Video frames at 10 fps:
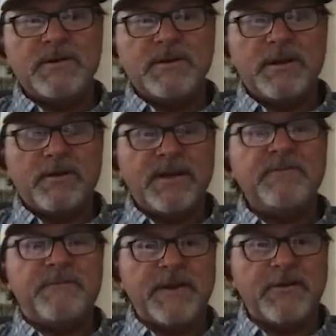
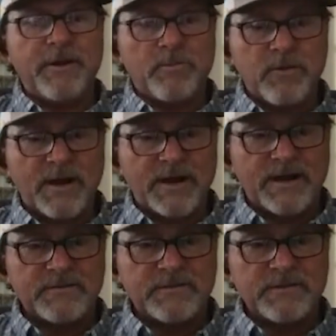inferior
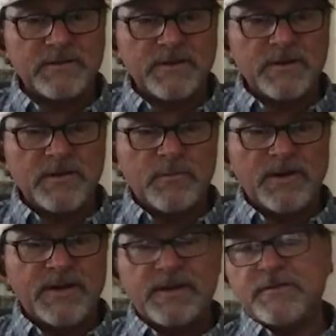product
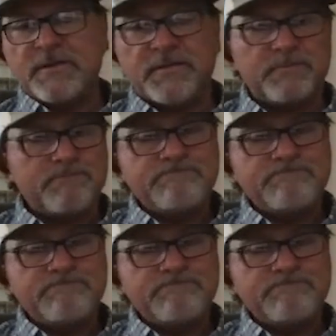when they could just